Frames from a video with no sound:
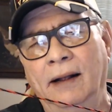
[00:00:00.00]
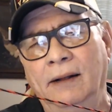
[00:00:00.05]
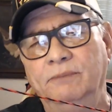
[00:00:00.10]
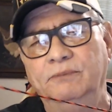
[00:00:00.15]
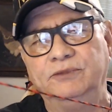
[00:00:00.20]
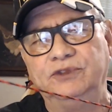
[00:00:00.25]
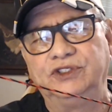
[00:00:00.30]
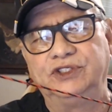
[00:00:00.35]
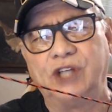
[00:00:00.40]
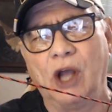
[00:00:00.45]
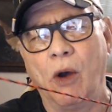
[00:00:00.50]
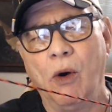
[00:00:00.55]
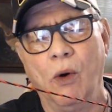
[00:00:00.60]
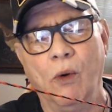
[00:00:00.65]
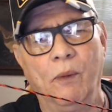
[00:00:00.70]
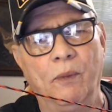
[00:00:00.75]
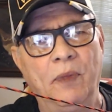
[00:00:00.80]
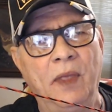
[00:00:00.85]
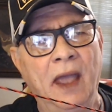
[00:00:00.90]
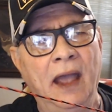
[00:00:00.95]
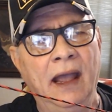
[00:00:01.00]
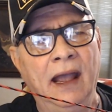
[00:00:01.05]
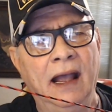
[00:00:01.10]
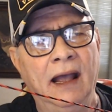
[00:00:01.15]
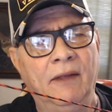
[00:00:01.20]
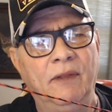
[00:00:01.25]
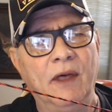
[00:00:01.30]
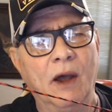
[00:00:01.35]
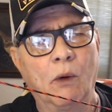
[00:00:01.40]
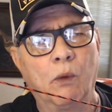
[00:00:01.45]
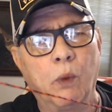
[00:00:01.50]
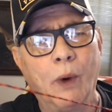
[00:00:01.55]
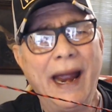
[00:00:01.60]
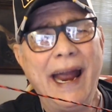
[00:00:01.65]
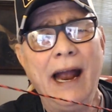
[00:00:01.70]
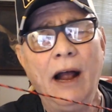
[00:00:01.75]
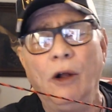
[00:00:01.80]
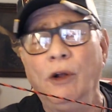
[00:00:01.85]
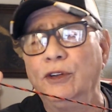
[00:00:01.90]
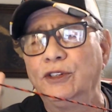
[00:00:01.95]
So the
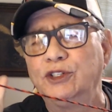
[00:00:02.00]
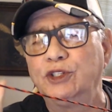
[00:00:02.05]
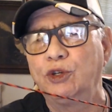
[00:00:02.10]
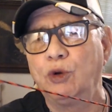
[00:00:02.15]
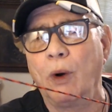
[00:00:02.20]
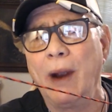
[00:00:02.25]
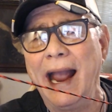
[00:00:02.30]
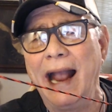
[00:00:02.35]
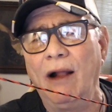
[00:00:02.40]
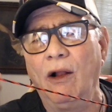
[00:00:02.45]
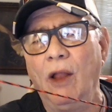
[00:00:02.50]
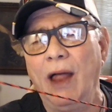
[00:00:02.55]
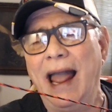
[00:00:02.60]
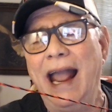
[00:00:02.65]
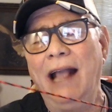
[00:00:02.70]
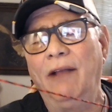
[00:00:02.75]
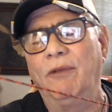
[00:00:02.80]
real string length,